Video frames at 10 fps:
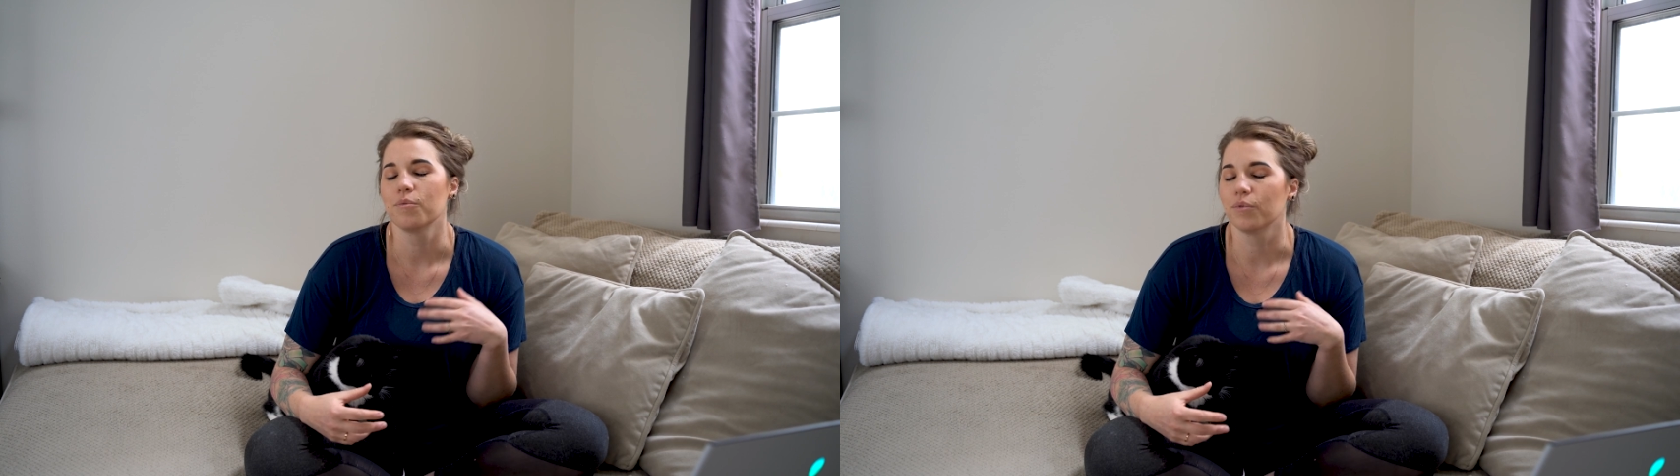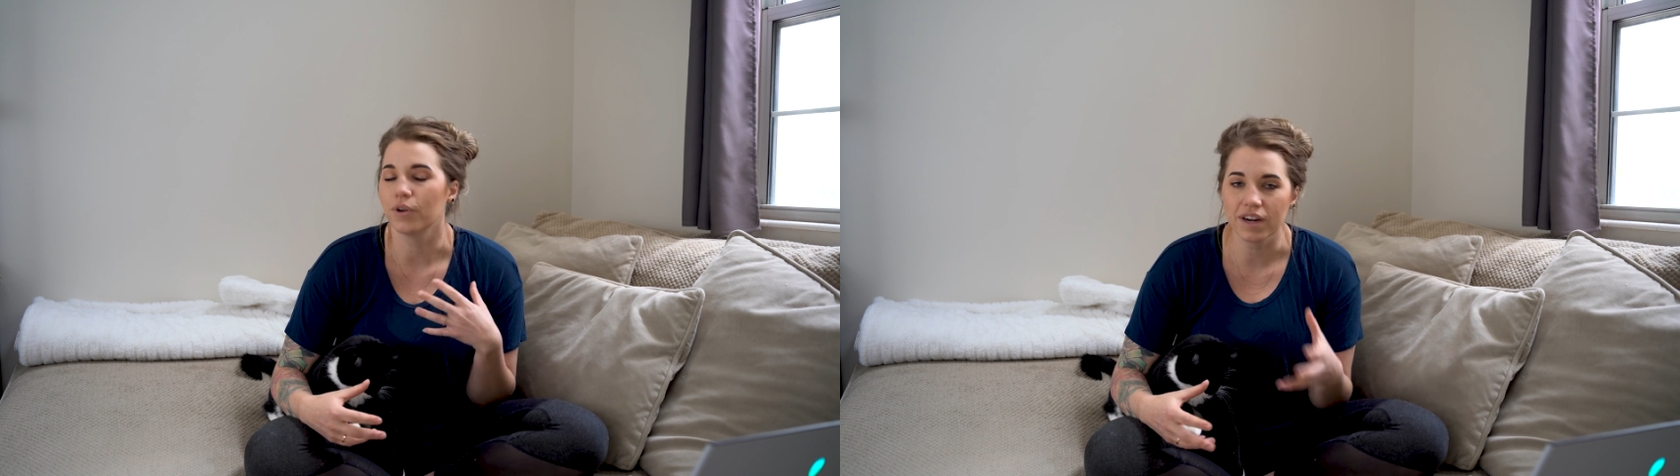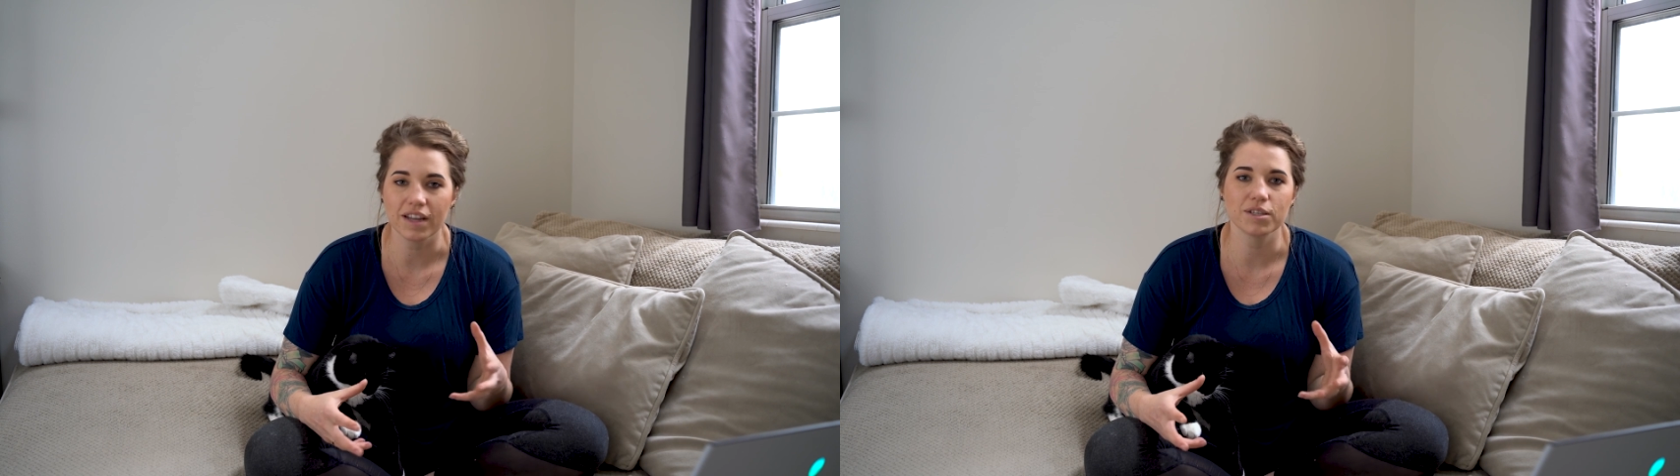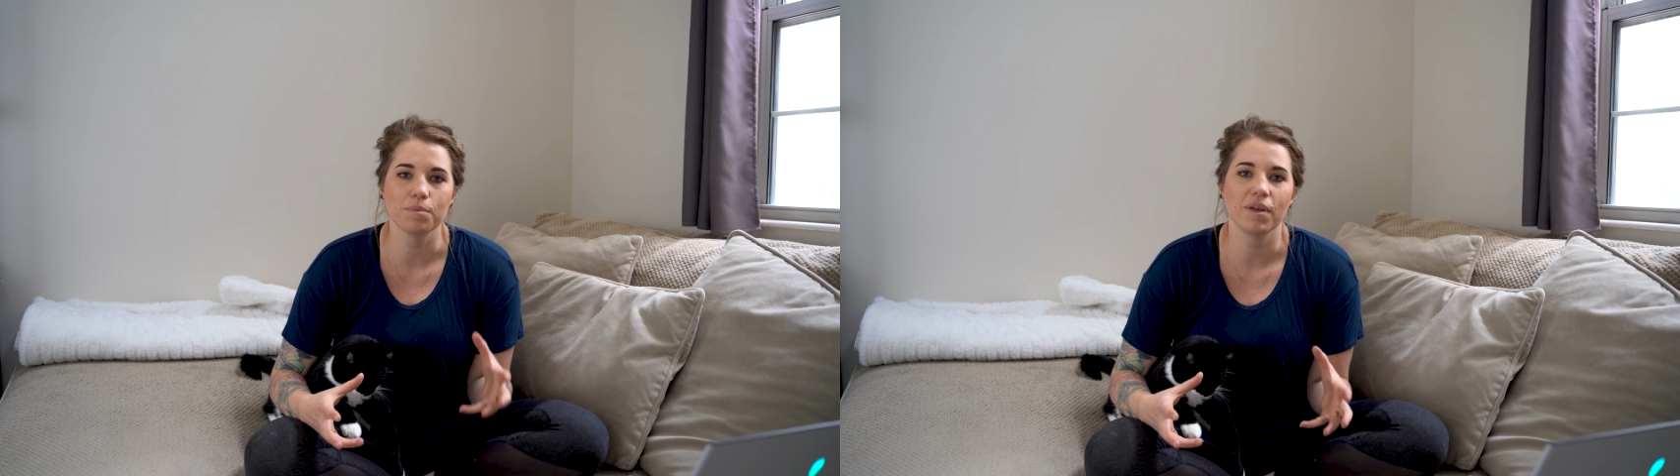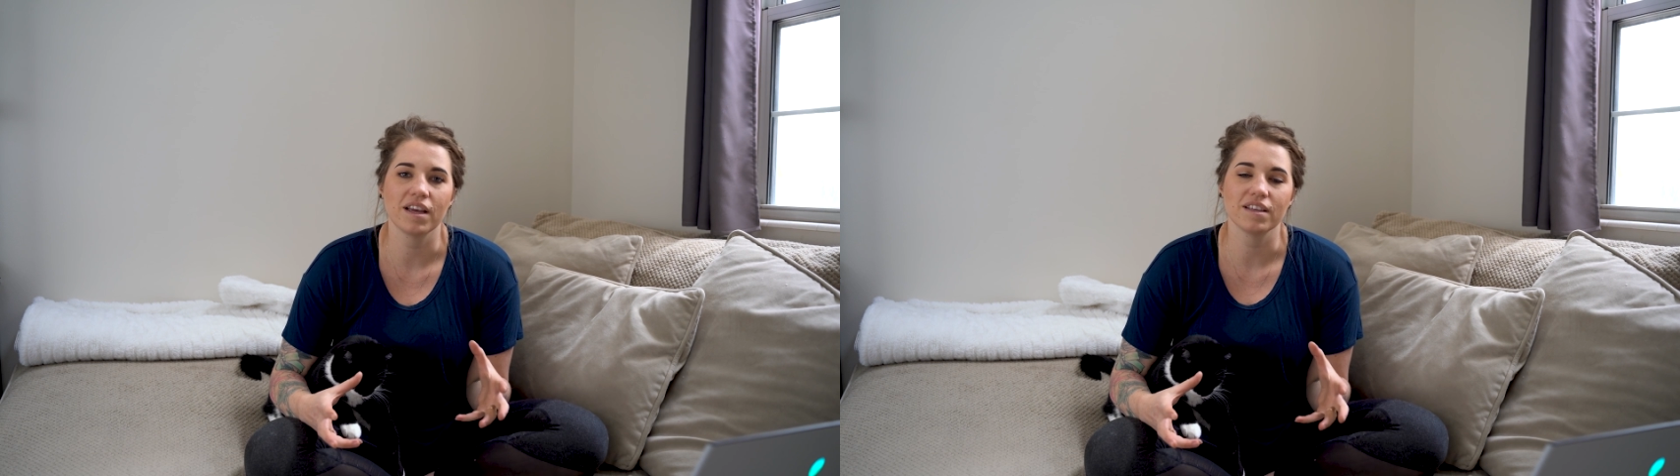Learning to
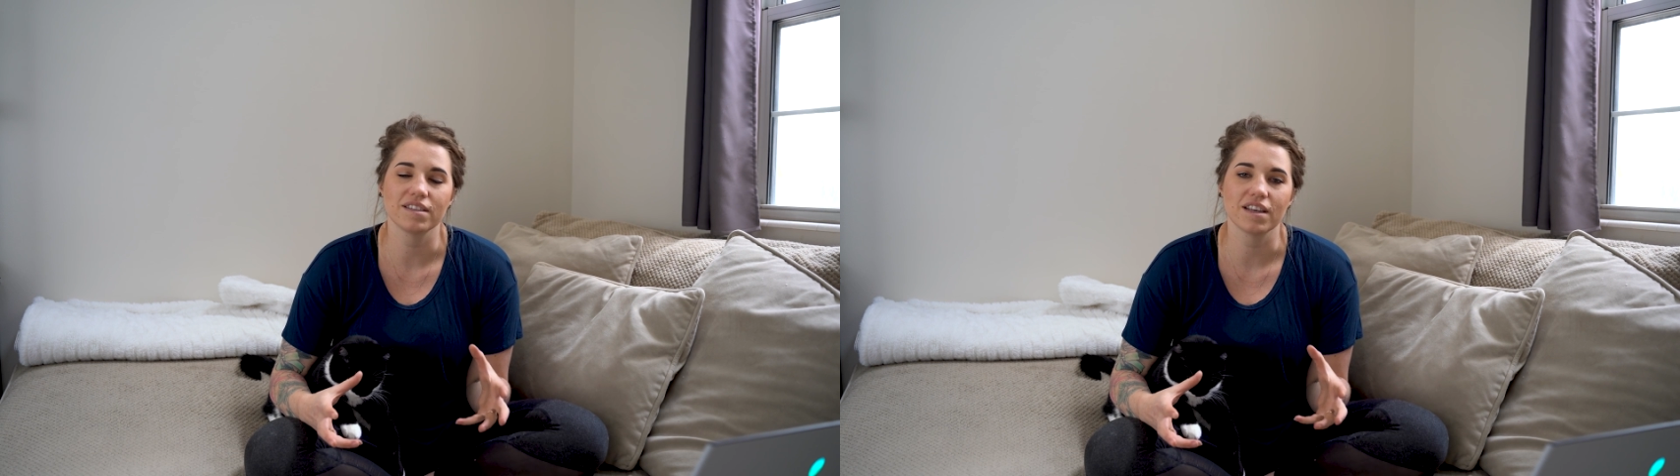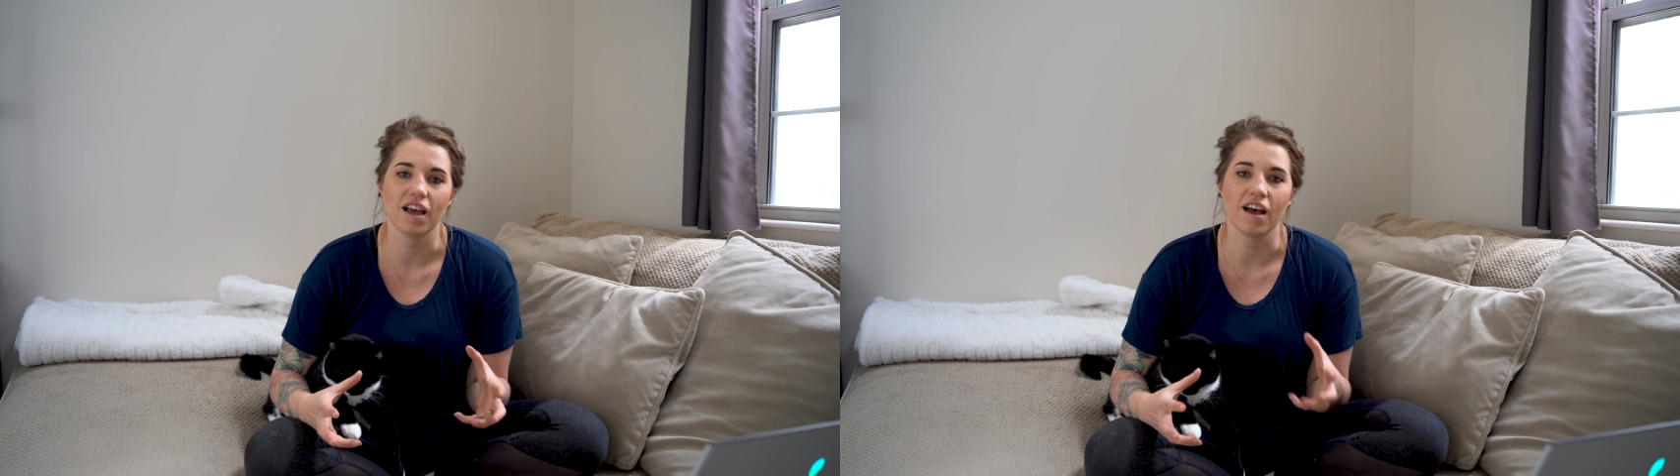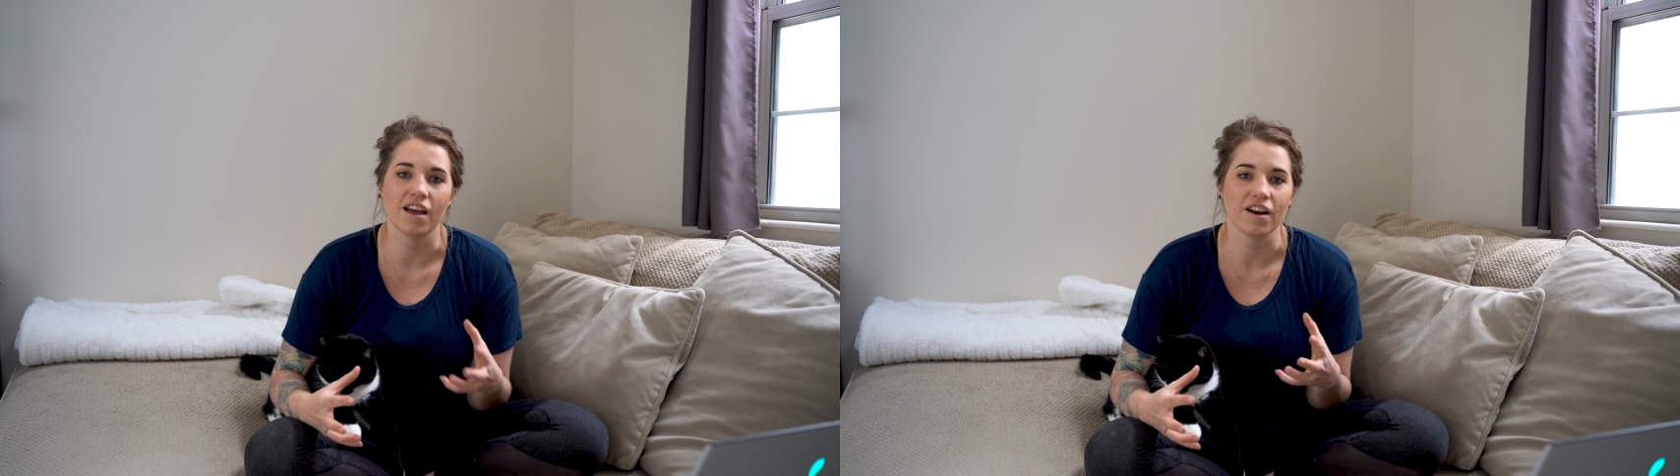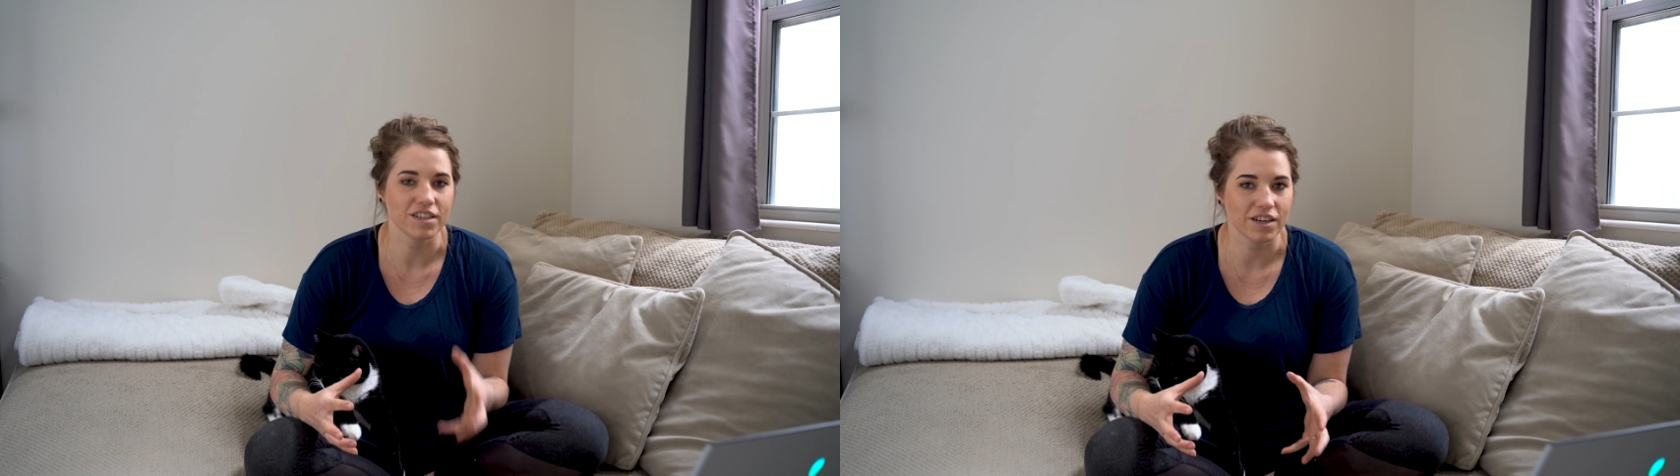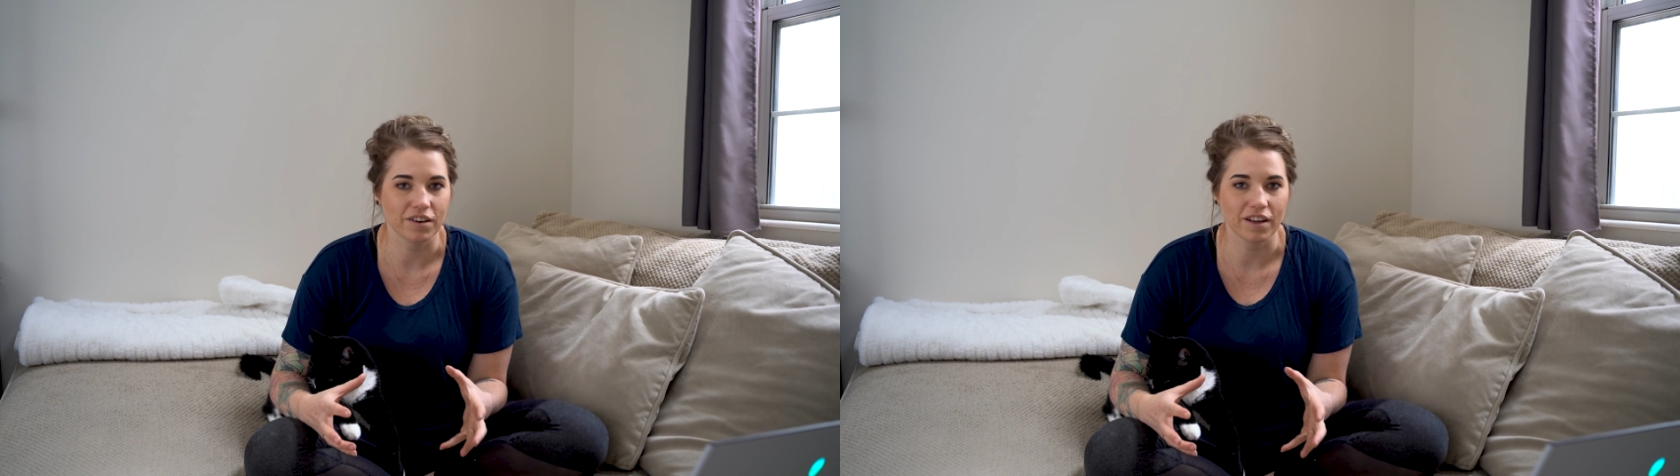place an
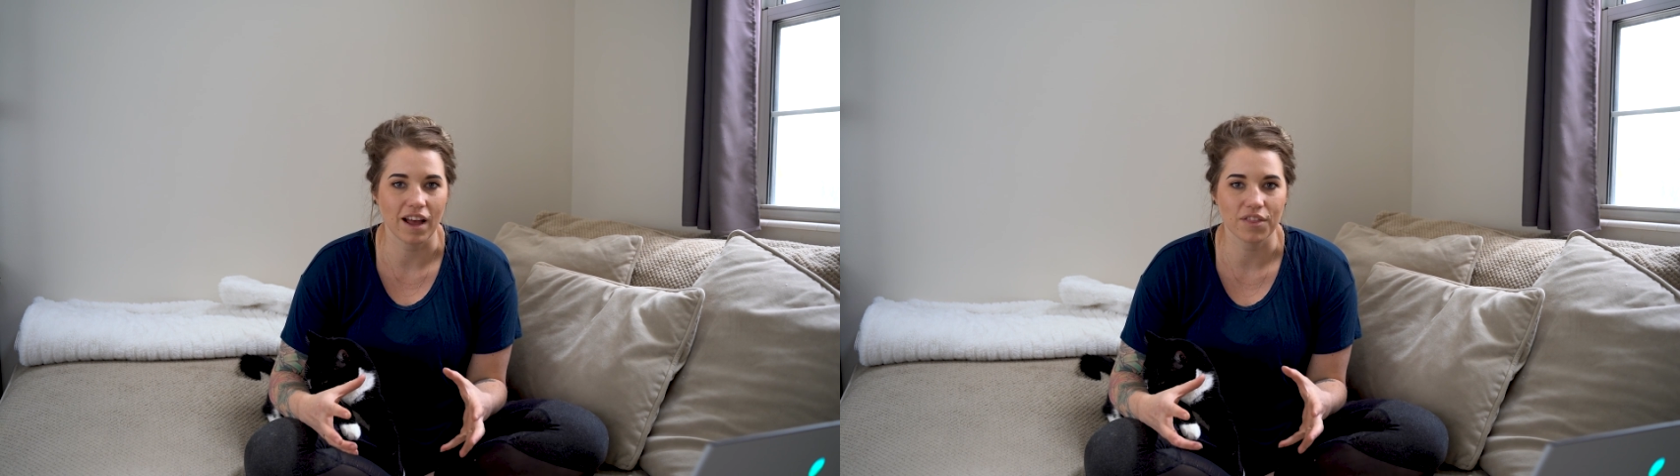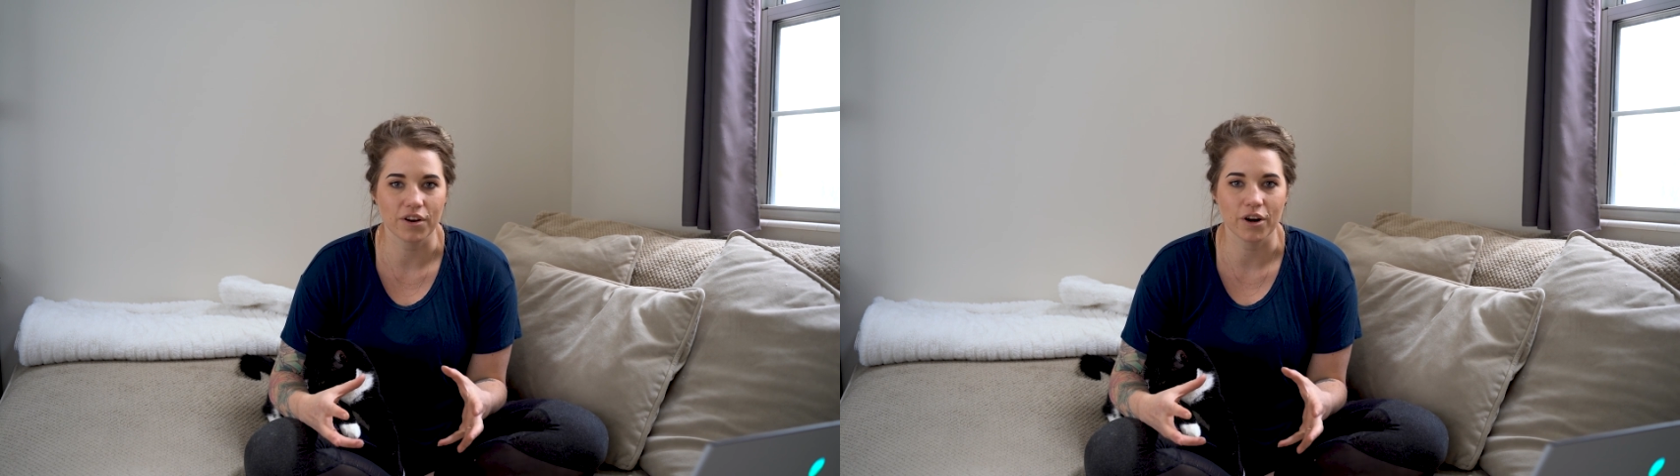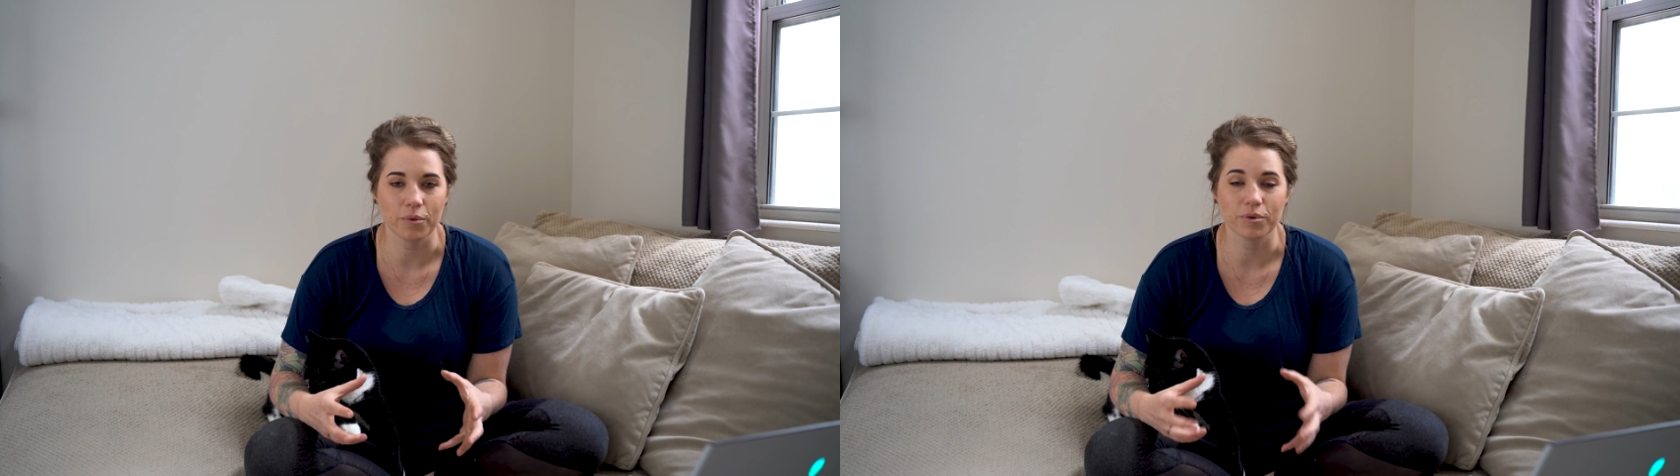arterial catheter